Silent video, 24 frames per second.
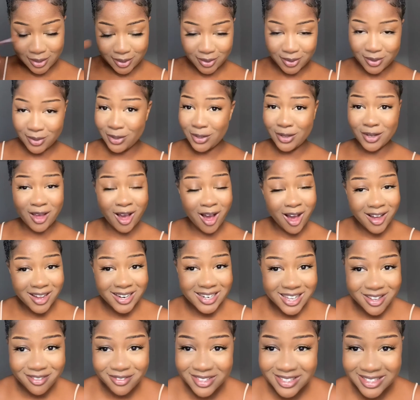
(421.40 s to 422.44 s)
You can't
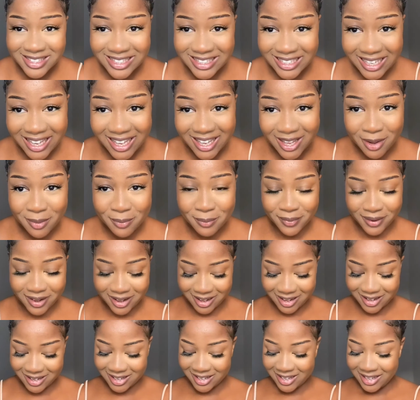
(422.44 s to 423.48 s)
even see it, but
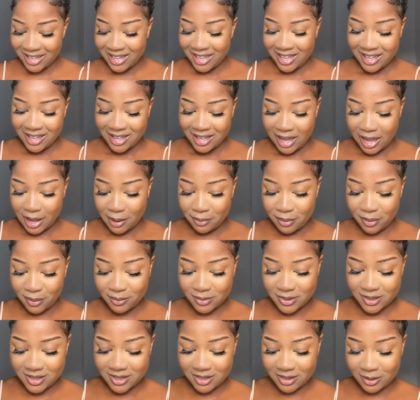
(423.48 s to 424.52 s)
I promise
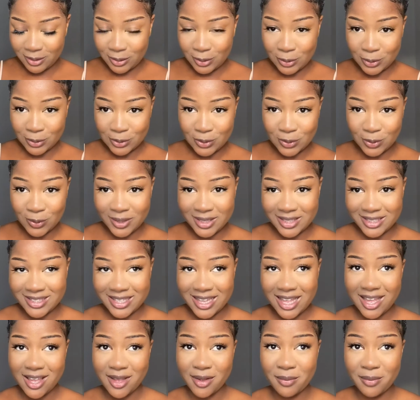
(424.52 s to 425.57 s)
you the contour is there.